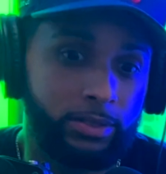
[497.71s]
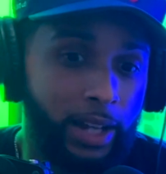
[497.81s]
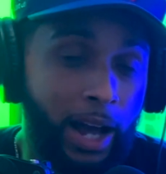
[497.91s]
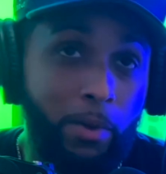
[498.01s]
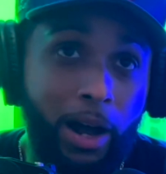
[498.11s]

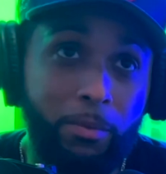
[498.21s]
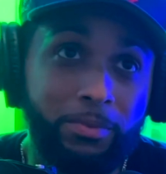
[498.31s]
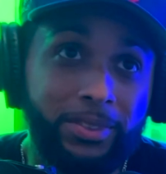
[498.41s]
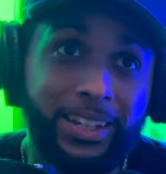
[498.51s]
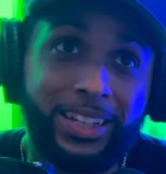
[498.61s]

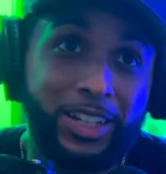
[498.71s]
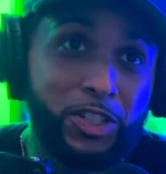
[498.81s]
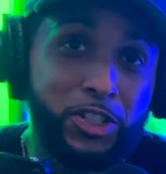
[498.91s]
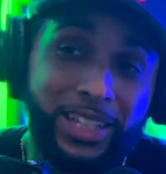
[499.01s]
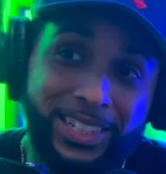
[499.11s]

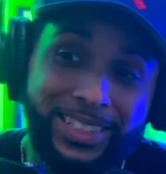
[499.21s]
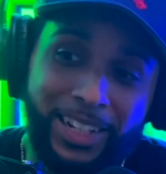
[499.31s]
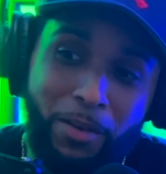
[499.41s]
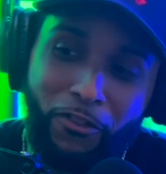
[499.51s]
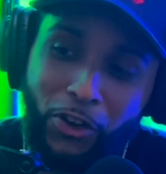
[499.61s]

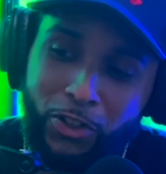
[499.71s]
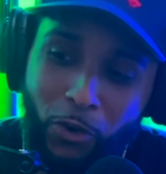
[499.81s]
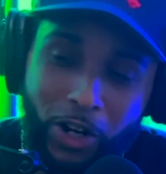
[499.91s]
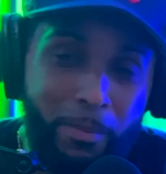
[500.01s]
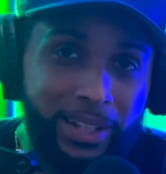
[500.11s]

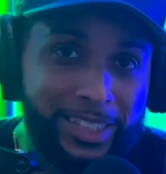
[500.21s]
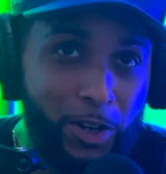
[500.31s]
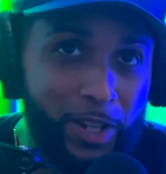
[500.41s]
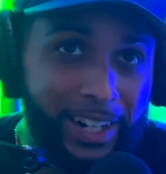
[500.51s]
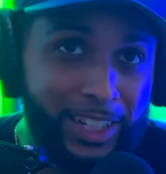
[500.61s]
let me tell
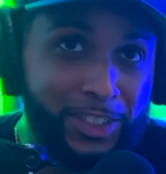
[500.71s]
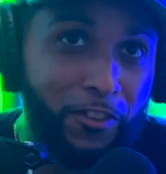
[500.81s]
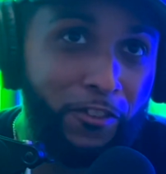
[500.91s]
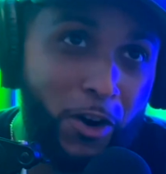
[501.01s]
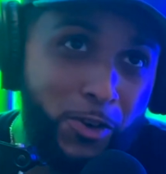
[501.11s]
y'all, this is the
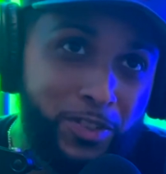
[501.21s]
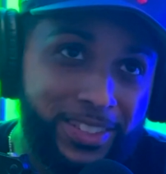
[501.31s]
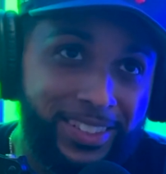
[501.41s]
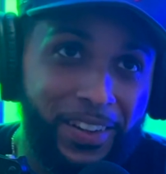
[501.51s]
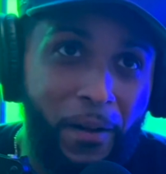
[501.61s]

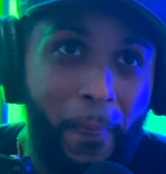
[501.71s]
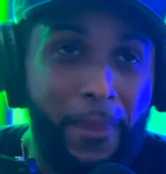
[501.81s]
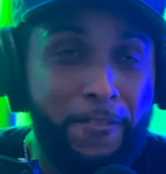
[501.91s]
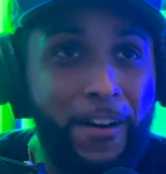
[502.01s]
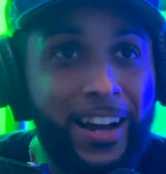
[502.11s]
first
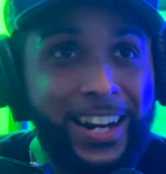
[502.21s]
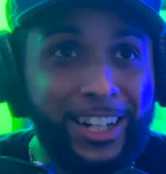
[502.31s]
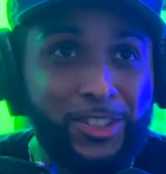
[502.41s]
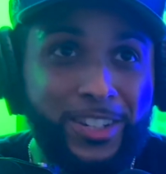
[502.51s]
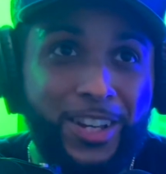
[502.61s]

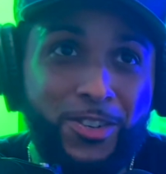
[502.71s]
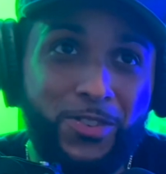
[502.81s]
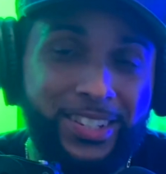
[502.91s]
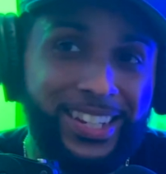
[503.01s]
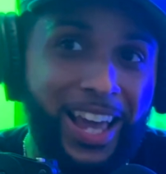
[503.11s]
financial
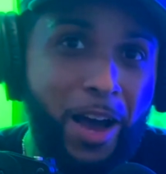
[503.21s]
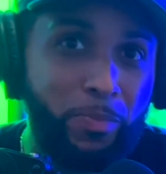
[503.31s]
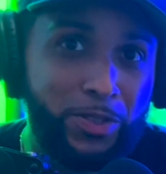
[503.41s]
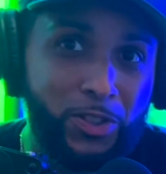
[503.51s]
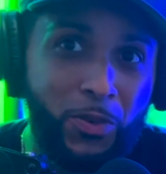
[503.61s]
literacy
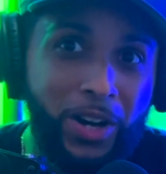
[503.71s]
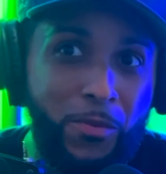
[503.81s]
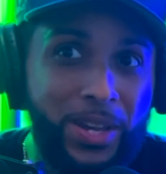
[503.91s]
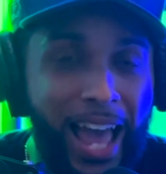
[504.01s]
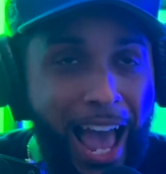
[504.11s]
episode that
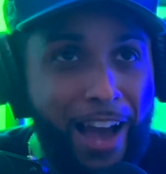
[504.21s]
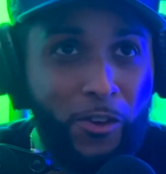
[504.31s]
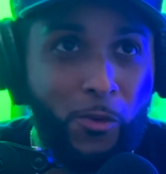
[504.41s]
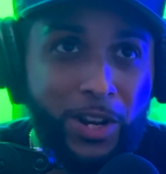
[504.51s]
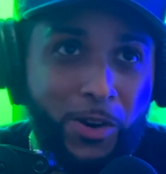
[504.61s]
we have
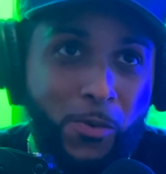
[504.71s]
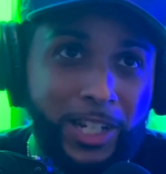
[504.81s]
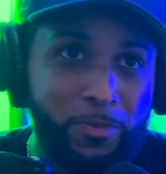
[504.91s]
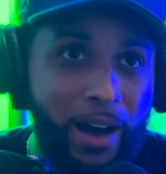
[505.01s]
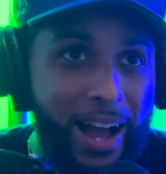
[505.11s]
on We the
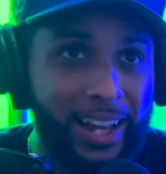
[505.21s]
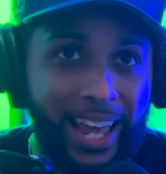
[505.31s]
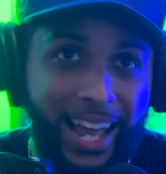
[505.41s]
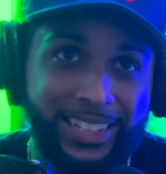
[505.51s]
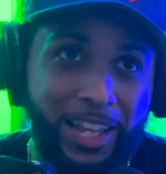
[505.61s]
West
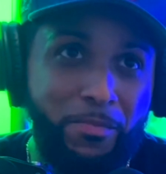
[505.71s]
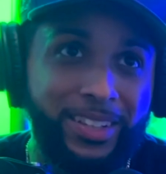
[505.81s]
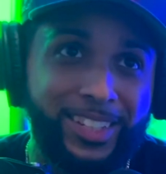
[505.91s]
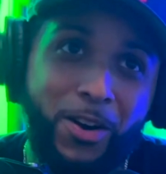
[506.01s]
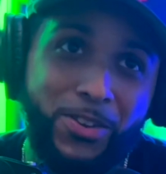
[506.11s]
podcast. Let me
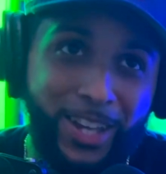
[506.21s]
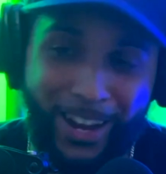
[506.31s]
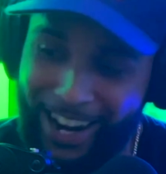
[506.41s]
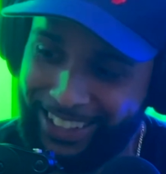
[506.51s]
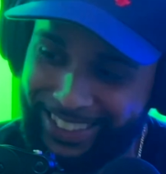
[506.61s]
tell y'all
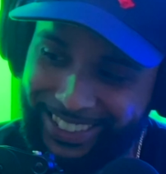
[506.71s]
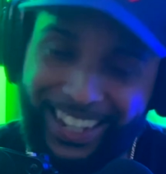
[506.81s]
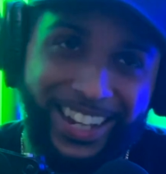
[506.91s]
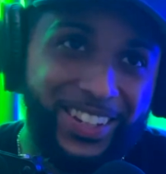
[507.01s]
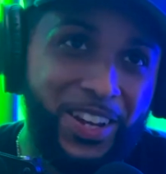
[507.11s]
this.
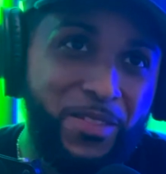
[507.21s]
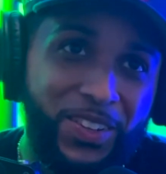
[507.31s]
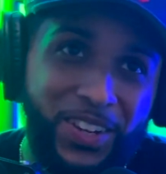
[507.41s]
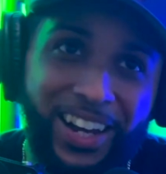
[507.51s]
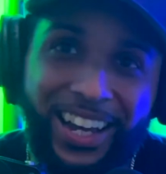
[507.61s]

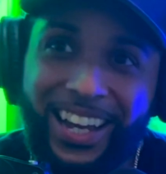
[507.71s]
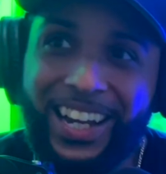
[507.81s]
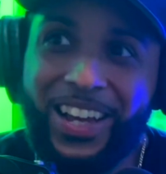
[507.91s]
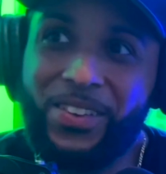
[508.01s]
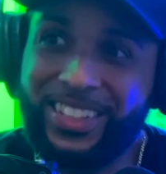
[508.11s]

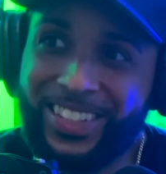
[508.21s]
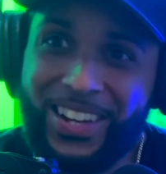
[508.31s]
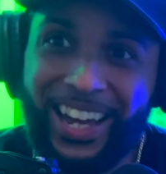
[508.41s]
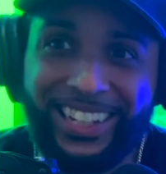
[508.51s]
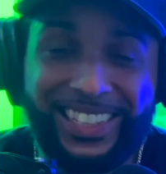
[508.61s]
Let me tell
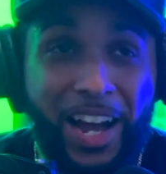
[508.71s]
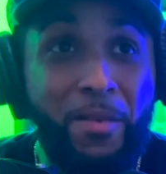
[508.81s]
y'all this. I'm